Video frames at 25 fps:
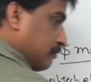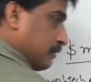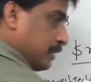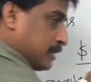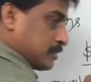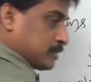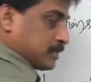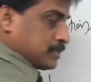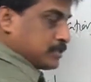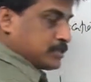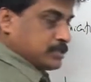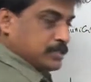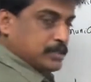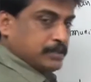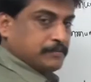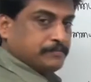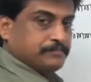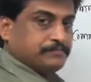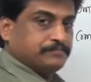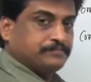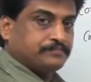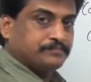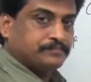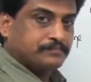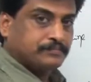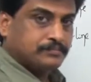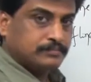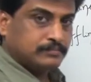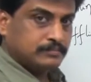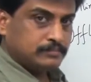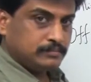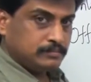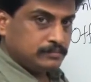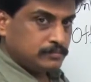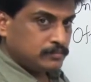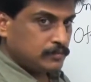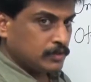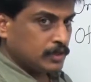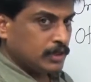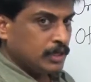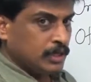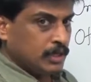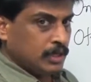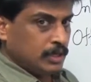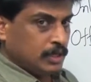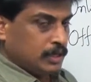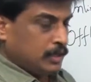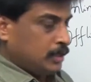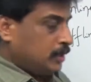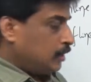in my system.
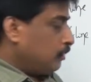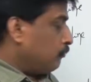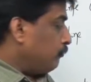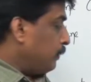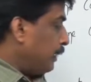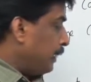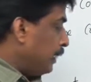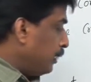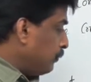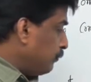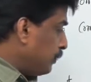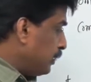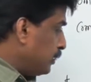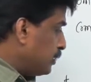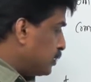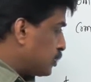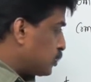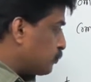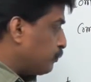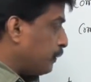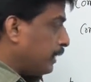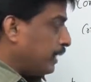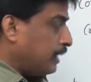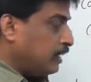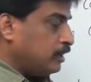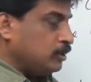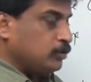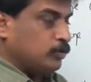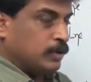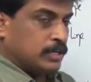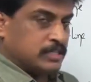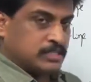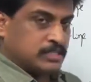Whenever this mail you